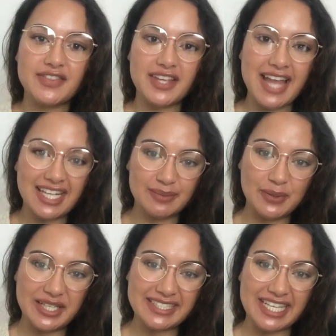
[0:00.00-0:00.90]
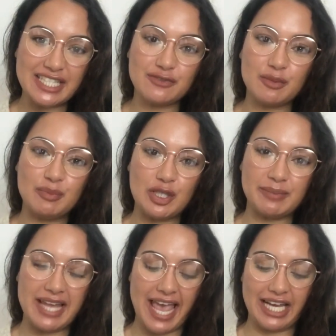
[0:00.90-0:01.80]
The next product is from Bloom
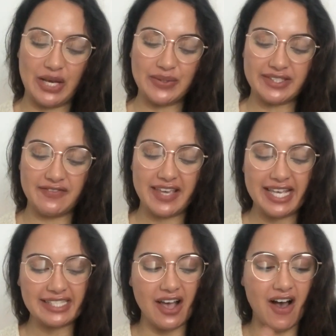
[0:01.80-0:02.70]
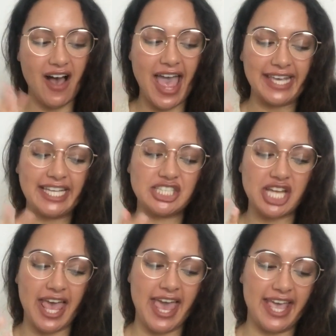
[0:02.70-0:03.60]
and Halo. So these are
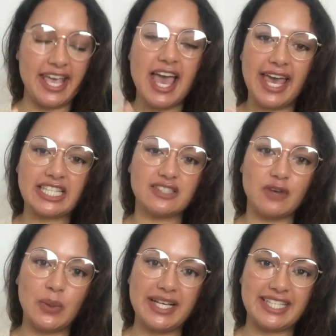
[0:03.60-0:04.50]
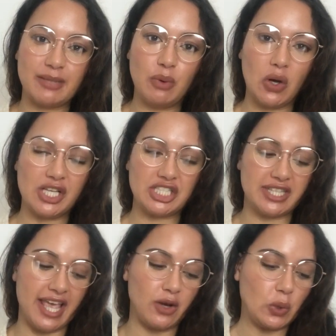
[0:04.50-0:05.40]
AHA exfoliating polish.
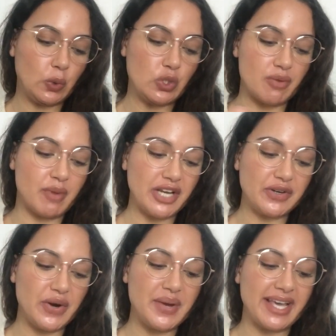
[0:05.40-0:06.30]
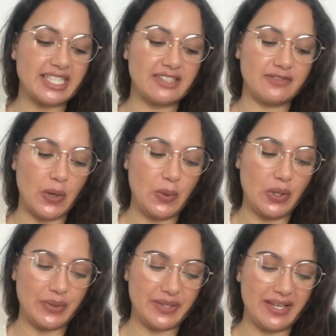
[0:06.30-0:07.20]
They are called Micro
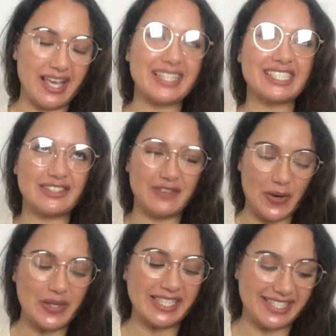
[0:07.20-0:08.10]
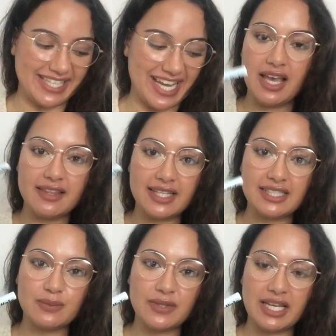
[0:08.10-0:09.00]
Exfoliar Stick. This
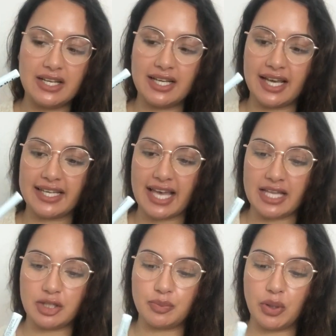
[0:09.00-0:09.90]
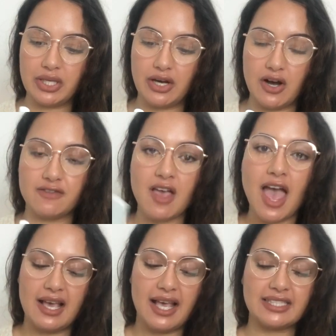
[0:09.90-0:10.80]
is what they look like, and you pull it off.
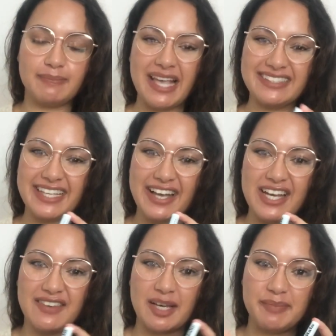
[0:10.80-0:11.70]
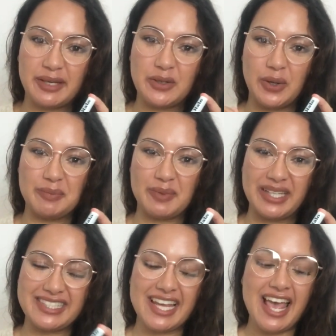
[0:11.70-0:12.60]
It's basically kind of like a big cotton
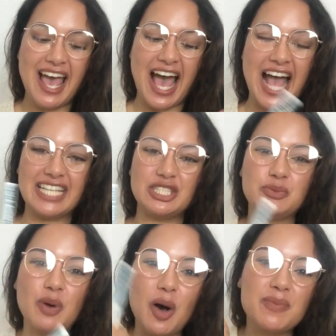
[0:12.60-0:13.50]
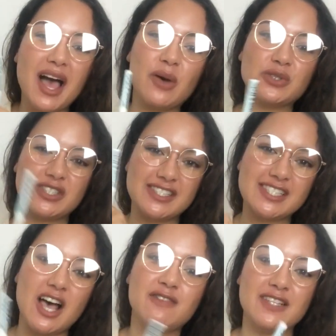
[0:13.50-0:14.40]
bud, and you pop that onto the
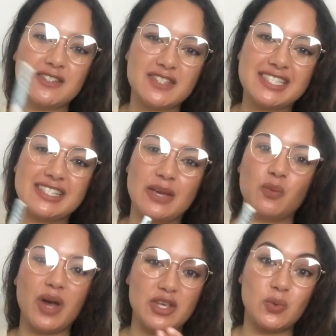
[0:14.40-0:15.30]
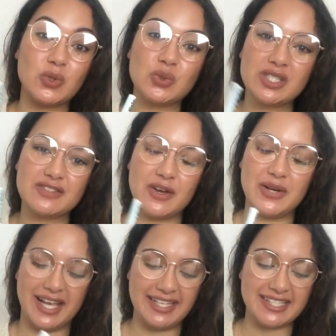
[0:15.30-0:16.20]
surface of the skin where you want to
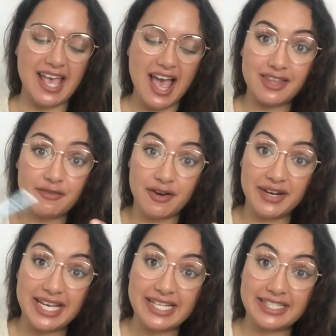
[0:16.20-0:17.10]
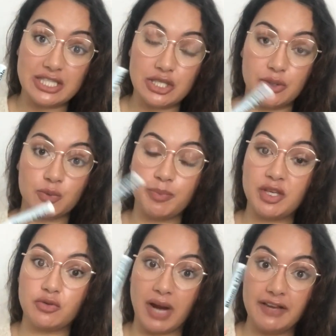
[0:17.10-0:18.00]
exfoliate. They're very easy to use, would be
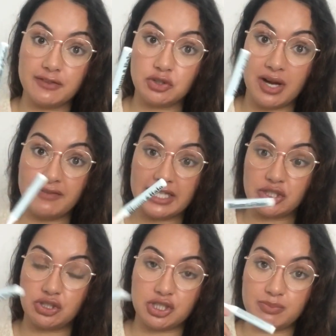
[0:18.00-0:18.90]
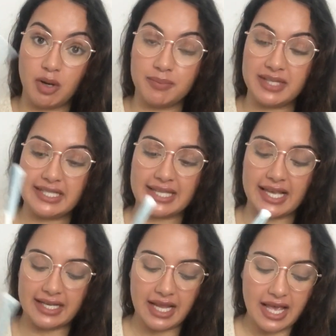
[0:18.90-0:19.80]
great for traveling because you just pop these
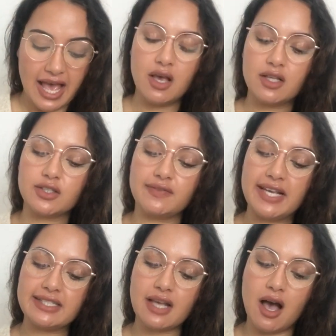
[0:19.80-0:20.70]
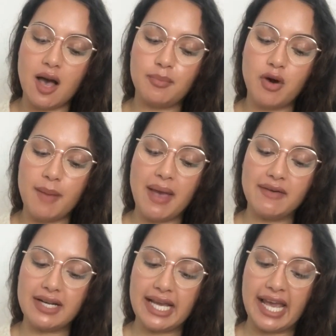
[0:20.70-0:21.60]
in. So these are
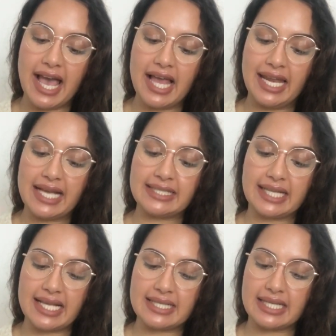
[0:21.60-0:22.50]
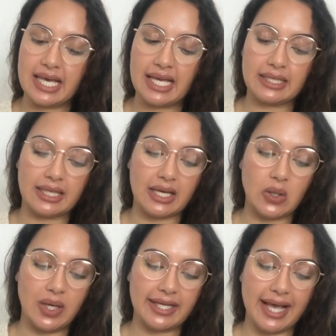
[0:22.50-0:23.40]
primarily lactic acid and
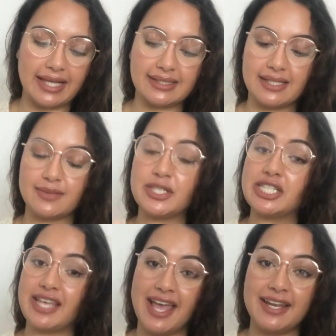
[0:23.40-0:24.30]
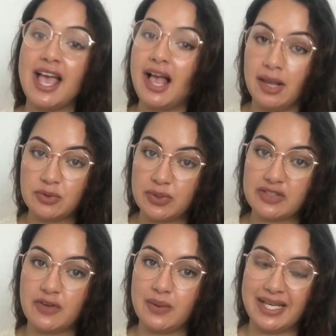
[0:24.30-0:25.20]
glycolic acid, which again helps to
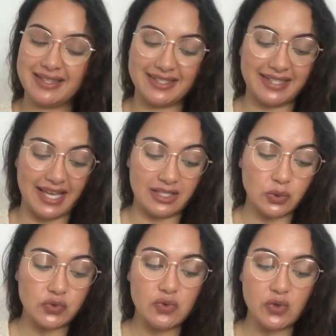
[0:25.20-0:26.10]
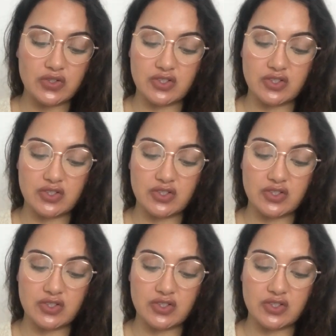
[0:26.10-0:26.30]
exfoliate the skin. It's also got